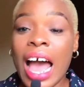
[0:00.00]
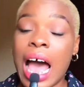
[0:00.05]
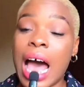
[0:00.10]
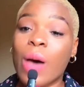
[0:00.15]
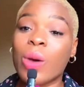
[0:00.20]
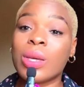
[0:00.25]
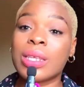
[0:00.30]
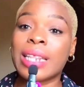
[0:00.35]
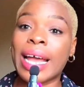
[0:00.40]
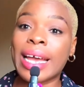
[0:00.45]

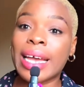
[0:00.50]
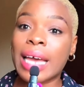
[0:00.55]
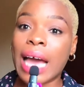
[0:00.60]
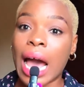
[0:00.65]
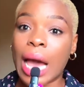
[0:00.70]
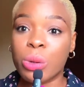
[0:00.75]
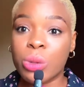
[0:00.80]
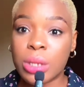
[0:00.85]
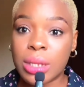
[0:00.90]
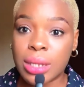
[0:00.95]
I was like,
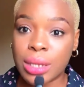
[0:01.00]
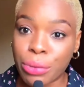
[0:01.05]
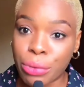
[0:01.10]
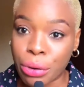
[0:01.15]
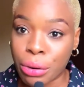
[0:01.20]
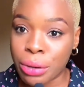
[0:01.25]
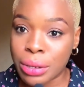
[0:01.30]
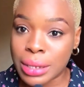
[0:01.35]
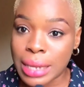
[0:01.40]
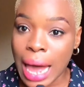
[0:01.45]
are you
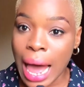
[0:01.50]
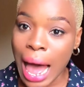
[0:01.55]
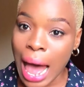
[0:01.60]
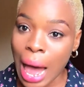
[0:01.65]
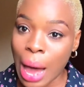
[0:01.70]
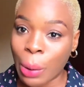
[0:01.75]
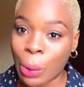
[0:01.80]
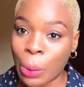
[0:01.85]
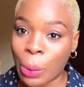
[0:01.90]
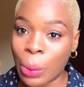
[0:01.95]
serious?
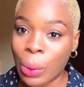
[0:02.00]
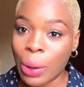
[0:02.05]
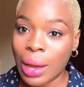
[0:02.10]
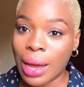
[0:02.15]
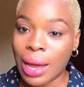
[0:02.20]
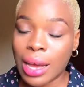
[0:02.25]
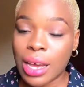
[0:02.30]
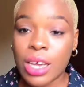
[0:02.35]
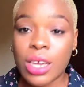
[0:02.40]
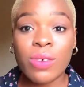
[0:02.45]
How?
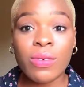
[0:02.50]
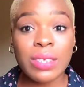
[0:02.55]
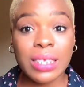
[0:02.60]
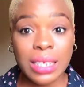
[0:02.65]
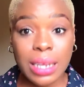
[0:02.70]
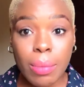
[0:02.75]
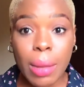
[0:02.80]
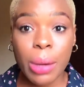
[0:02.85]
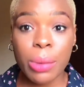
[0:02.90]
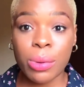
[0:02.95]
You've
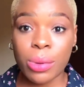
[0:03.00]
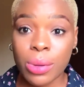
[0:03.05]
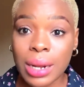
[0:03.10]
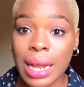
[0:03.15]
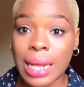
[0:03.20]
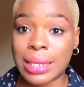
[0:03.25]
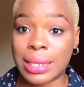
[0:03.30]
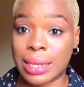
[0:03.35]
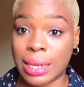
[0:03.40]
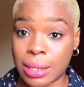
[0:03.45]
seen my Google
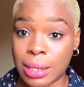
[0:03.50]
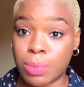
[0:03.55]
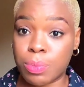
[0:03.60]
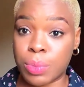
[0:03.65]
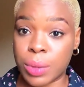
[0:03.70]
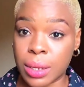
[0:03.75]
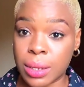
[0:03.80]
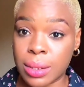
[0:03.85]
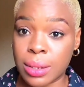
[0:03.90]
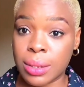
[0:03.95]
AdSense
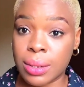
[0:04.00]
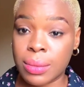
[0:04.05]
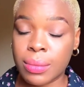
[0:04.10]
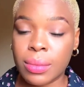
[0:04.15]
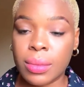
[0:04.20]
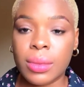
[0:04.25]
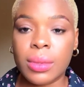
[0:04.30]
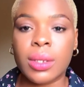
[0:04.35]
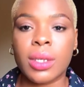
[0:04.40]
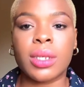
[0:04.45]
pin?
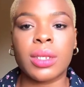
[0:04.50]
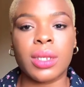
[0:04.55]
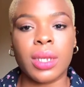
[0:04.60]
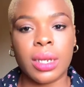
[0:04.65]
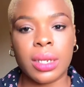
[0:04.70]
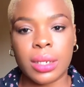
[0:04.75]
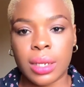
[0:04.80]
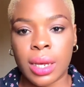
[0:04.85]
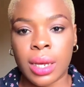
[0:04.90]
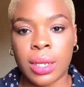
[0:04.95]
He
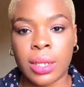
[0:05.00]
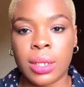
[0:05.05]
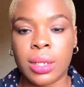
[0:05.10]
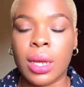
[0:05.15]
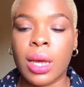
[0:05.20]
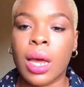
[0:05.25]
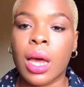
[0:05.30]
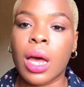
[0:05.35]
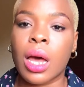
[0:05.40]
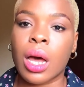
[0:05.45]
said, yes.
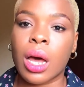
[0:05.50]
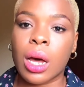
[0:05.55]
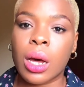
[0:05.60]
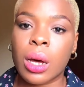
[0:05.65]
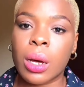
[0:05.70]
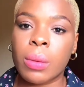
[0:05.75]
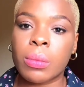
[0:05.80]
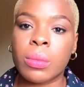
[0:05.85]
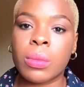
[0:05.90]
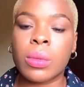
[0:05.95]

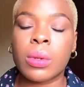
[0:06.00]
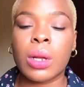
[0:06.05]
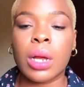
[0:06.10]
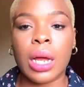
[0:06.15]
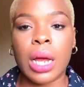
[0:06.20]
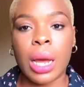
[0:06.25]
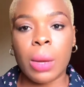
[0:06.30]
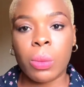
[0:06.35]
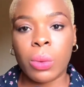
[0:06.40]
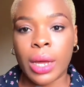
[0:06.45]
I
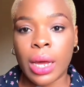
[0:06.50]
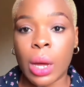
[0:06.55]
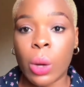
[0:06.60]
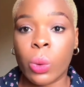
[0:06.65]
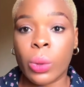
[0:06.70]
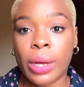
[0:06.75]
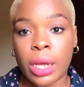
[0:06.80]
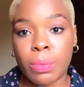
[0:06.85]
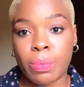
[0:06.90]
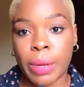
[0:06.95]

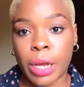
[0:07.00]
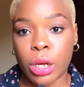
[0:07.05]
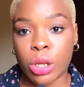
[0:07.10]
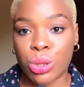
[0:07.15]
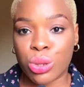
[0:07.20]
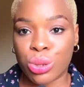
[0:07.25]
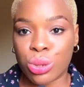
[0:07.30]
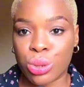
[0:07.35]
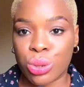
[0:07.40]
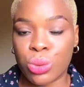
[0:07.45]
will get back
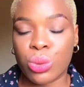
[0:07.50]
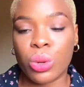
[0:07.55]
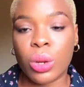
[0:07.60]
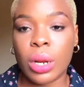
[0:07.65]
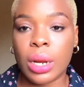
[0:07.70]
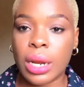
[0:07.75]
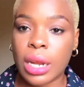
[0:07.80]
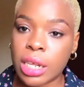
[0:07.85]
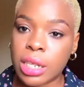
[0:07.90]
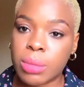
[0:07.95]
to you.
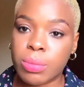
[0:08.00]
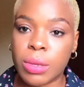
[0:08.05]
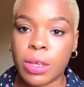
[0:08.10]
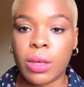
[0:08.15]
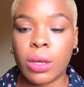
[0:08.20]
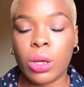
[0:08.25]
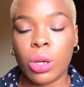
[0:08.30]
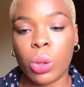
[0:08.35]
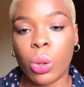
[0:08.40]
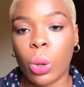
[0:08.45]
Let
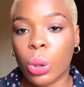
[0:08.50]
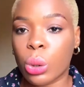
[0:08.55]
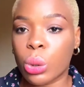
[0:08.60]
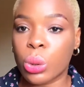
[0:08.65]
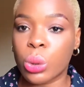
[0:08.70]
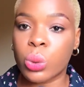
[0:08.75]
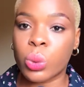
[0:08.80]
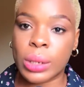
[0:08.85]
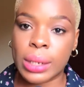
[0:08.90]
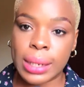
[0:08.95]
me
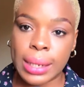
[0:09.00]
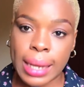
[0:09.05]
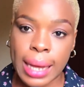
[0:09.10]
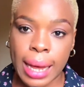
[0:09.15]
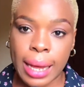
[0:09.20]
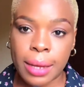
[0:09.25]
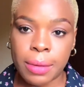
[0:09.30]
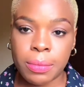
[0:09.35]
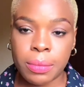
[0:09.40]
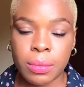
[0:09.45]
conclude with the
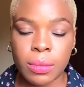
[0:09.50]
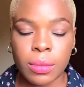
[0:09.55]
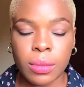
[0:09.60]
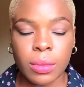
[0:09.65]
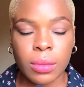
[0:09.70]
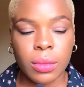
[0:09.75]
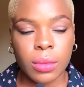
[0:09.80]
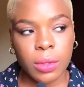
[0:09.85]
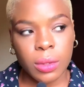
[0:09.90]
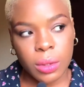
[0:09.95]
guy.
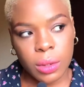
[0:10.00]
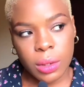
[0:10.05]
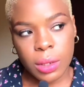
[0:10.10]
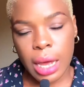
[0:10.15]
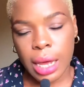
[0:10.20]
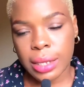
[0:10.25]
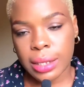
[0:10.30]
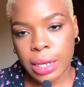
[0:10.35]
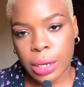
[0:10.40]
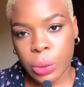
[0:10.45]

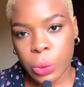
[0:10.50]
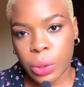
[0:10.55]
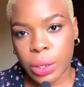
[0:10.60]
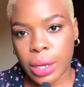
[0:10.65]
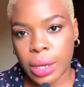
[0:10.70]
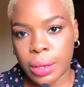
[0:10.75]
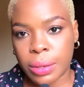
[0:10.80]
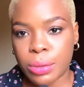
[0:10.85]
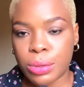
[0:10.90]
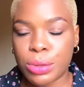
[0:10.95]
I said,
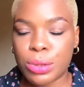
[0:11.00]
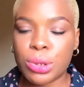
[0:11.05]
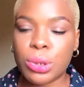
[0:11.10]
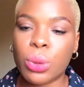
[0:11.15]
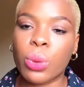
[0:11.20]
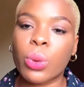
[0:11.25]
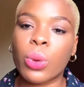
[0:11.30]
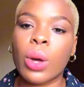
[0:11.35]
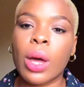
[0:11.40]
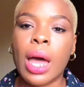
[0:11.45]
okay.
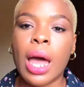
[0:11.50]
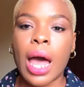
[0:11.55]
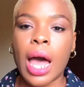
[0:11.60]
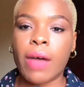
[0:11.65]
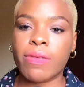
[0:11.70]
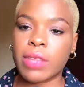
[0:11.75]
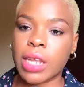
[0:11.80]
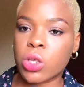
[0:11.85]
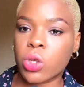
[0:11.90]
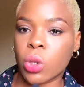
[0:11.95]
So
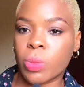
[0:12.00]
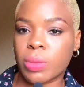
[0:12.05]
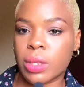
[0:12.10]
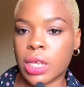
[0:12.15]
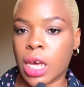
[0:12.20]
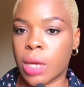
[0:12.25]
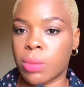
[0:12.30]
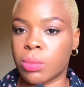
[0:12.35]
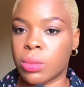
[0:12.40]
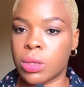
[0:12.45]
after some
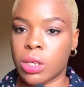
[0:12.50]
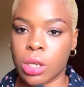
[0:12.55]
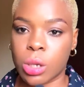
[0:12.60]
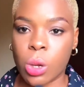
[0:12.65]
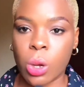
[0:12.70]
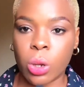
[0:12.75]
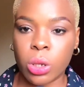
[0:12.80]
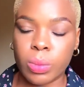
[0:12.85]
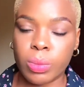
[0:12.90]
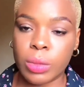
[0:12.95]
time, he
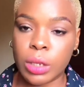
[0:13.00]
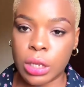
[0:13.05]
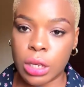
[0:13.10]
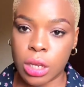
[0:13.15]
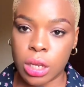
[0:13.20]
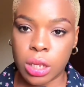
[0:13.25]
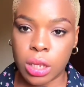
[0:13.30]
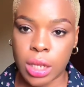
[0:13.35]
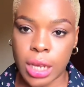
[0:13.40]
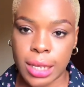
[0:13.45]

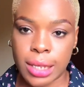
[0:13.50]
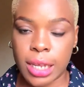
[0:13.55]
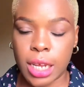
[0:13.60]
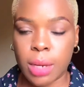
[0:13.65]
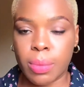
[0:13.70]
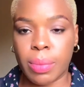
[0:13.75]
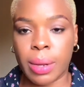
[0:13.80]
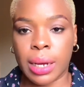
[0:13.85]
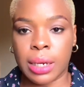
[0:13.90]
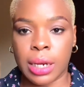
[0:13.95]

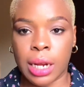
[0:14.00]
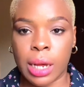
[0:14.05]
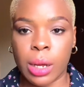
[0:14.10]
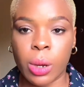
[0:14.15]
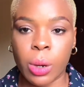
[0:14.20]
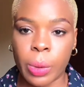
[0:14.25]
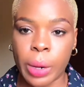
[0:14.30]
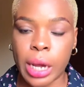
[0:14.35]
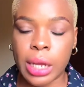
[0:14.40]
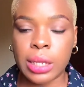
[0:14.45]
tested back that,
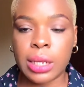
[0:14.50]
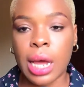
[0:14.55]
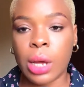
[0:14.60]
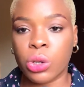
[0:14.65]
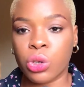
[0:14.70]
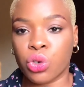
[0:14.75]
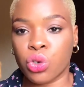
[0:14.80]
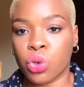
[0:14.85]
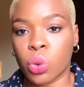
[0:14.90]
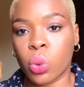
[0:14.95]
all right,
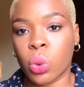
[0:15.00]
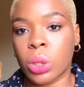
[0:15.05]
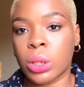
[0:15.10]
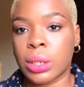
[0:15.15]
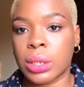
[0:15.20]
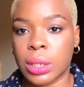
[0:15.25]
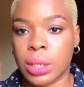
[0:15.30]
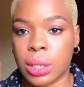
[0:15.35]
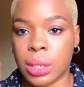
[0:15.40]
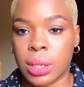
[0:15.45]
how do you
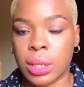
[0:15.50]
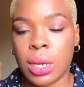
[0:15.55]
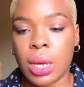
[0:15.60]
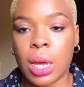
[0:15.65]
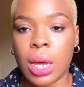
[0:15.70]
want it?